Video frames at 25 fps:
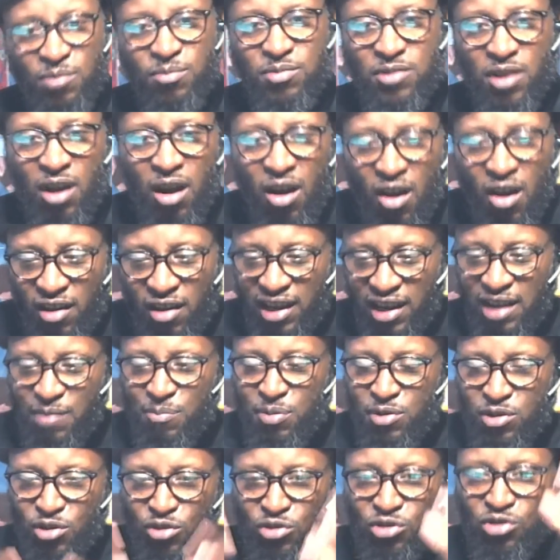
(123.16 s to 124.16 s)
Dogg and
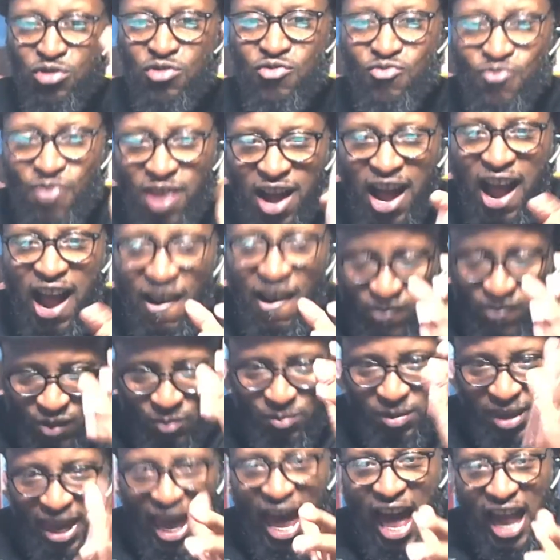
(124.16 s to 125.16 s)
produce a wine from
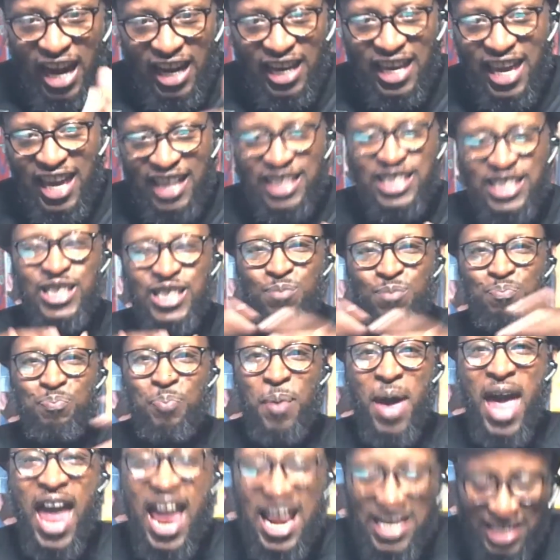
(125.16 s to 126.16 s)
Cali,
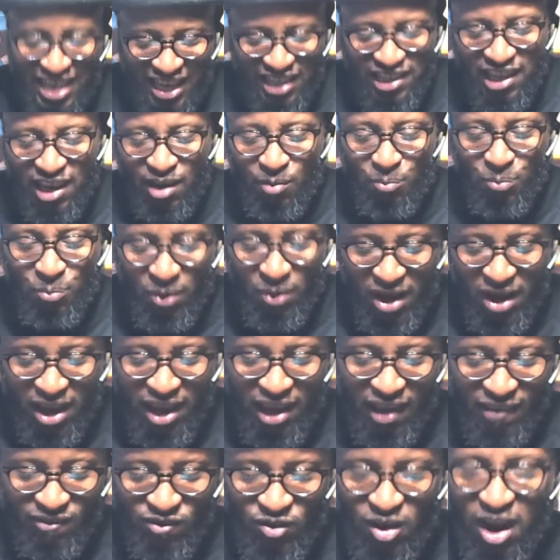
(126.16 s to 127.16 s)
expanding their
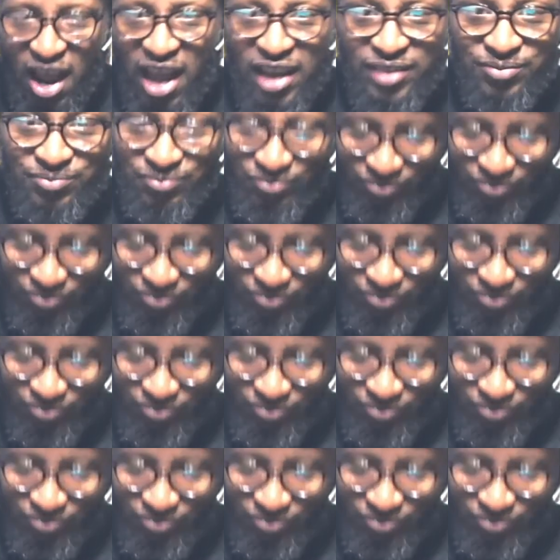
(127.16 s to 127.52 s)
brand, right?